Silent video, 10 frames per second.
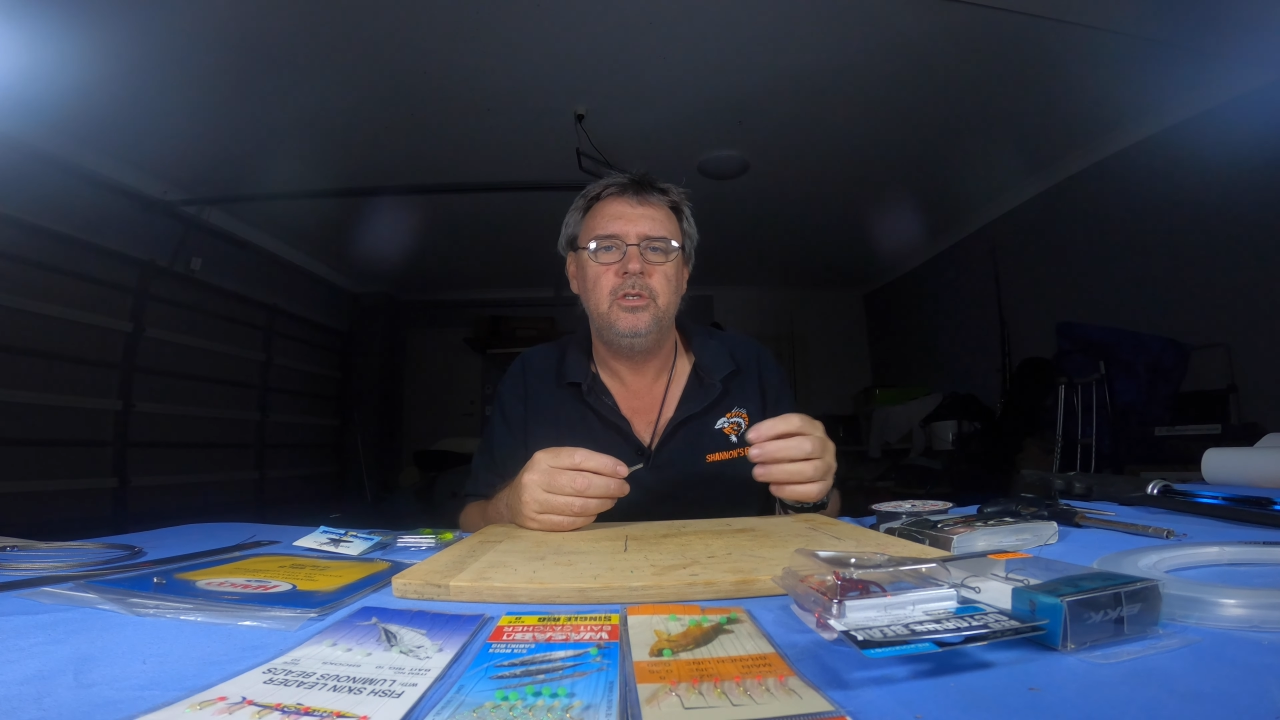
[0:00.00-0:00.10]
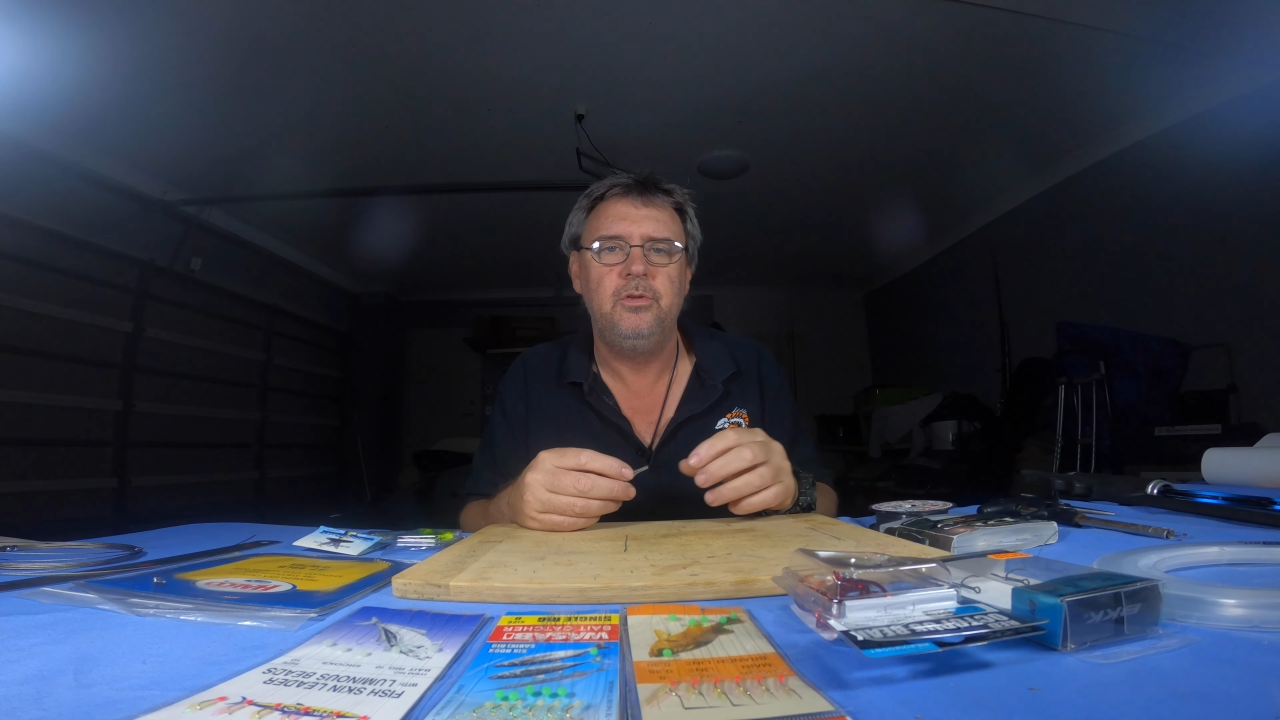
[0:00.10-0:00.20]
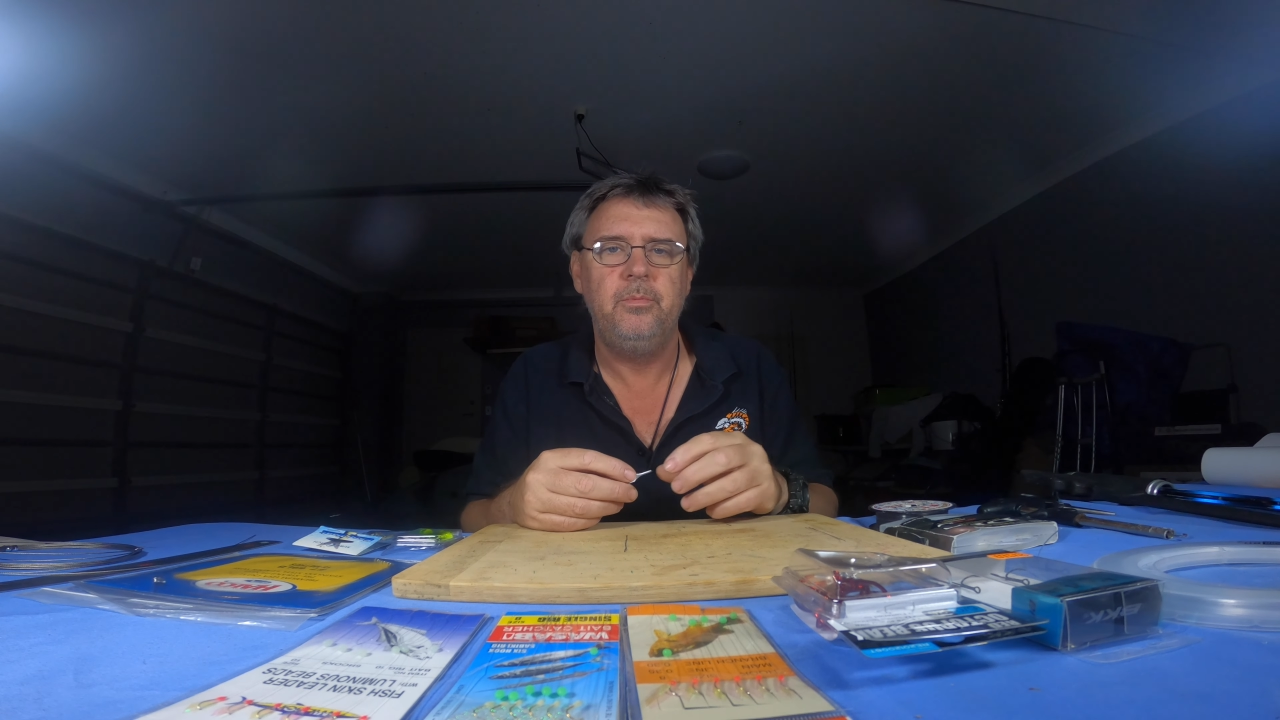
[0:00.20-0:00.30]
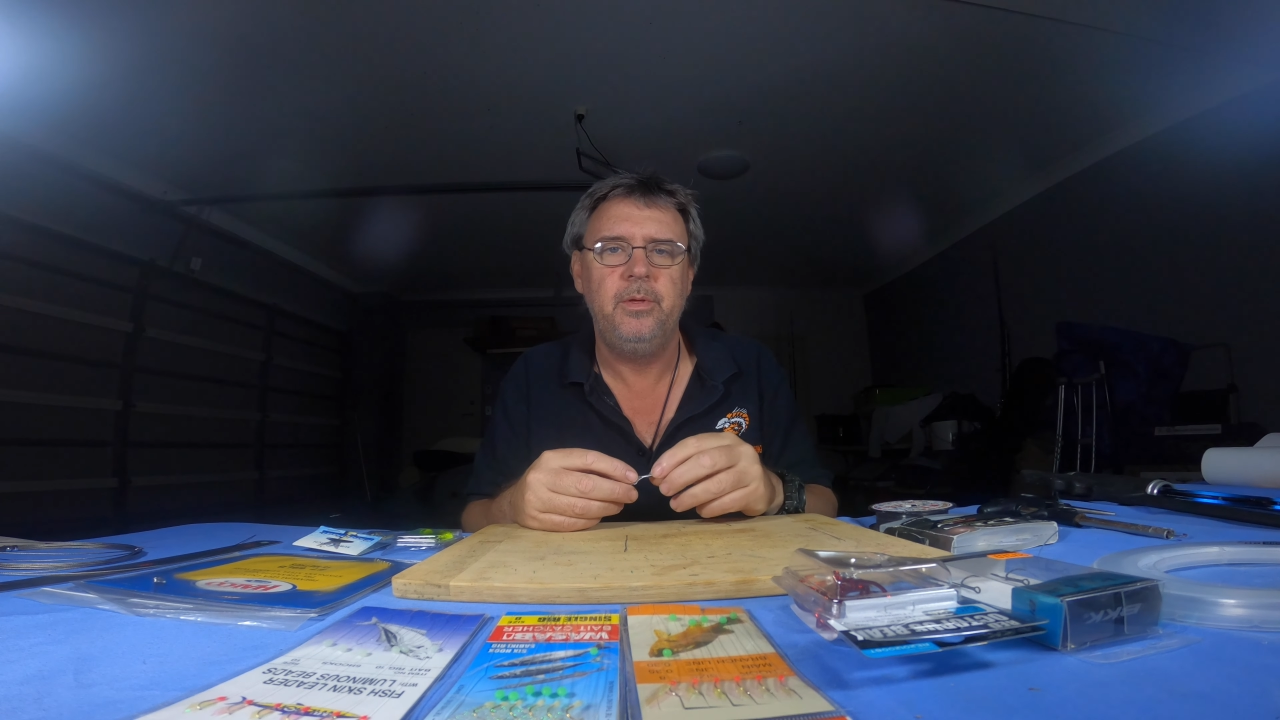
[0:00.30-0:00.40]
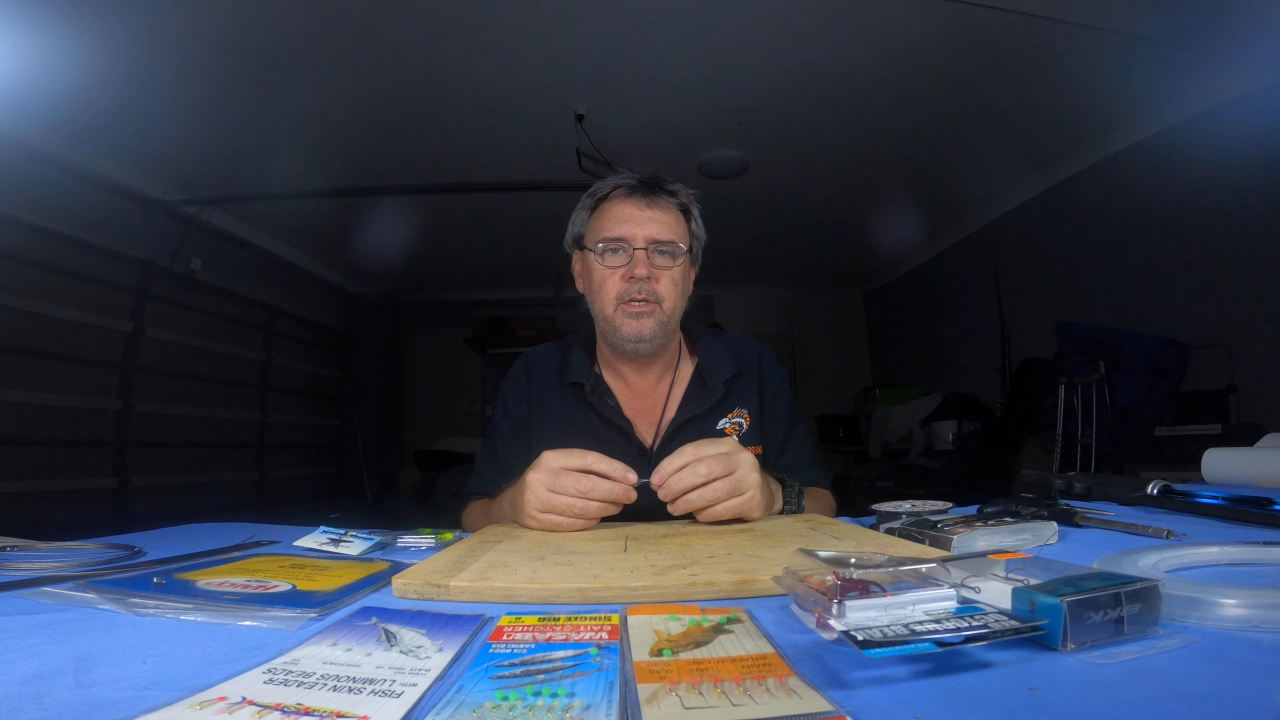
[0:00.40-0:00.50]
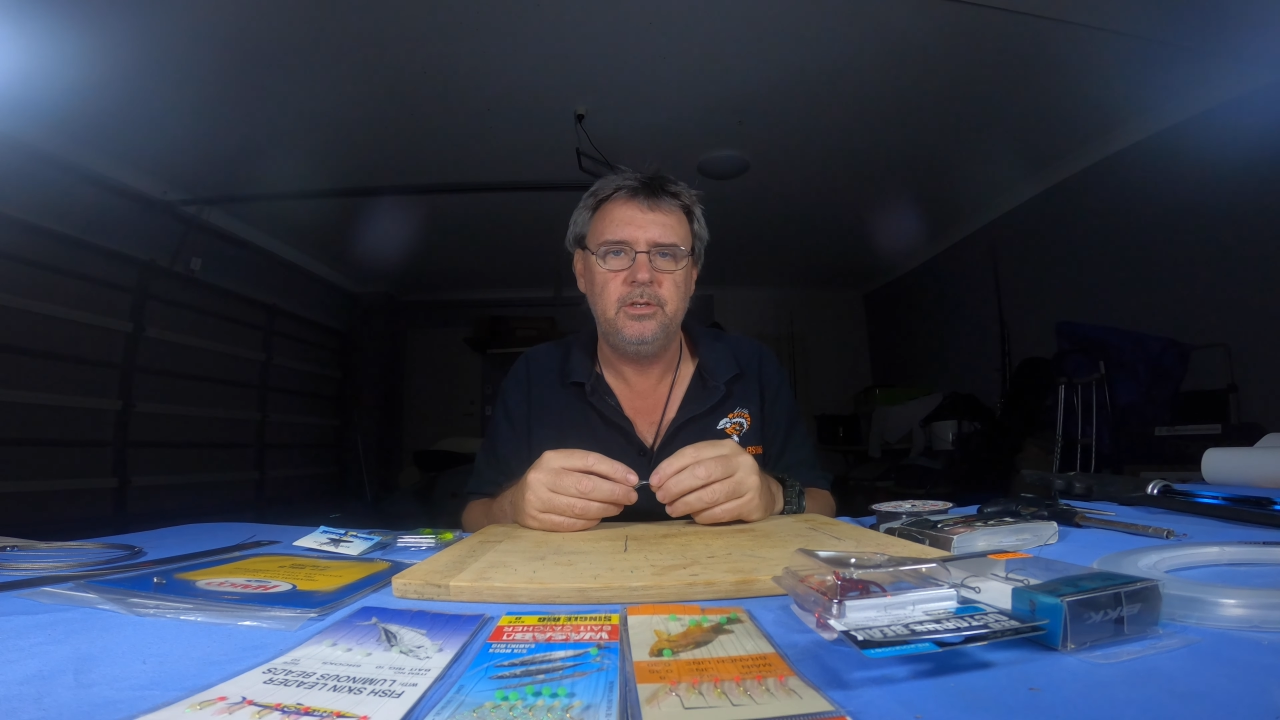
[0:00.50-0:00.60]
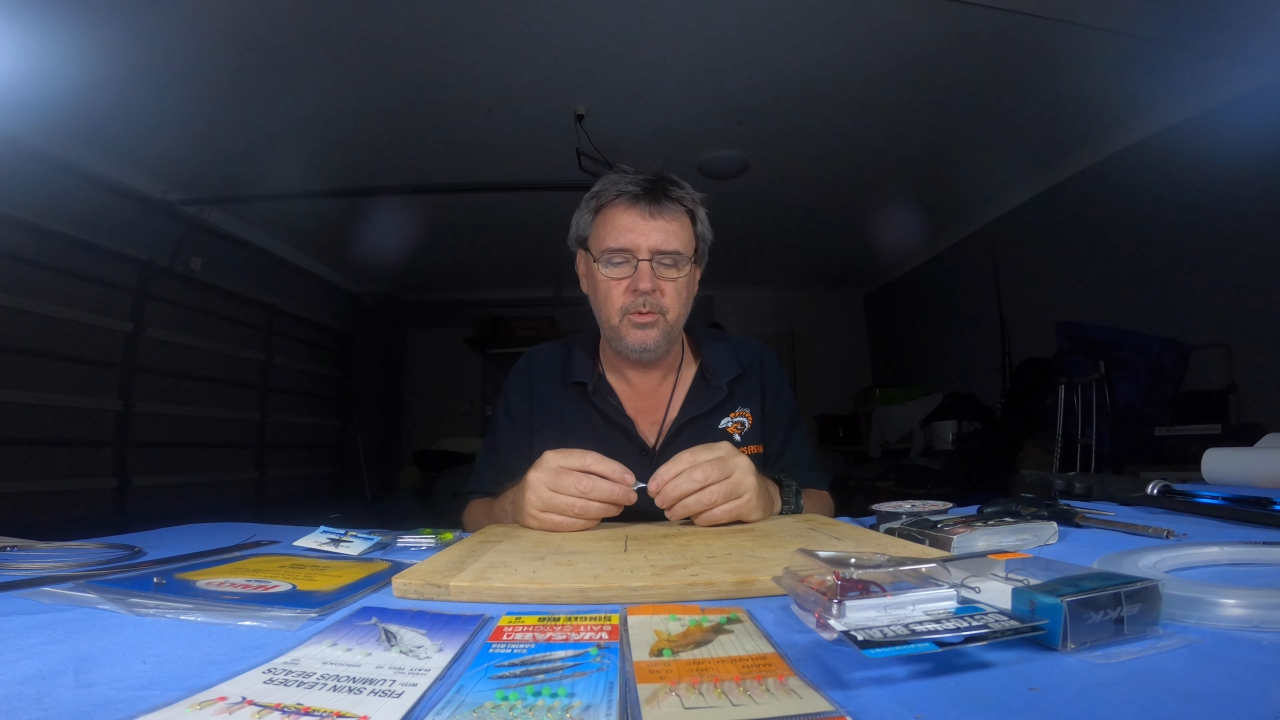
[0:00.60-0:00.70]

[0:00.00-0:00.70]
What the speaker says: are too big,